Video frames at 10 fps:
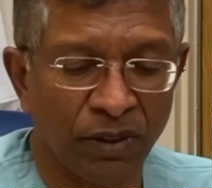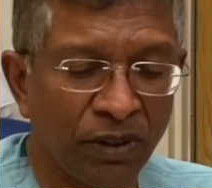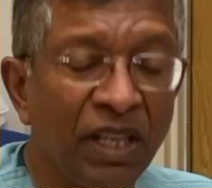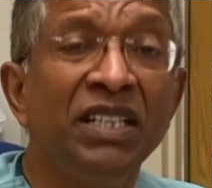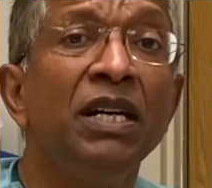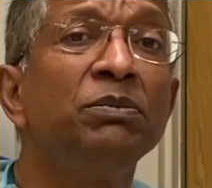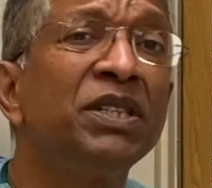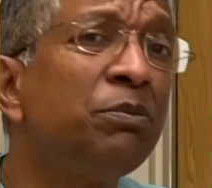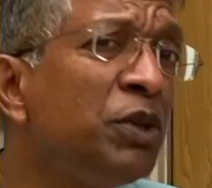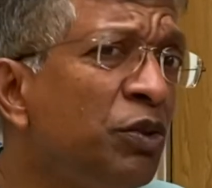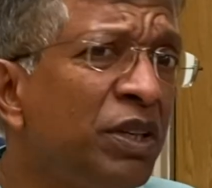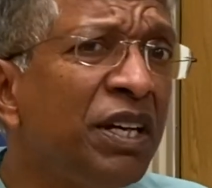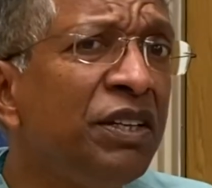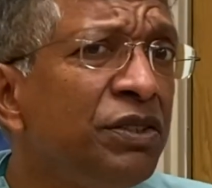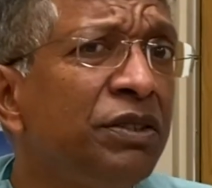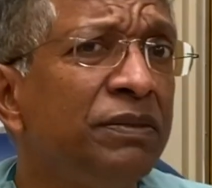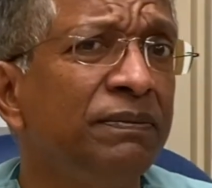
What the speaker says: Then comes communication.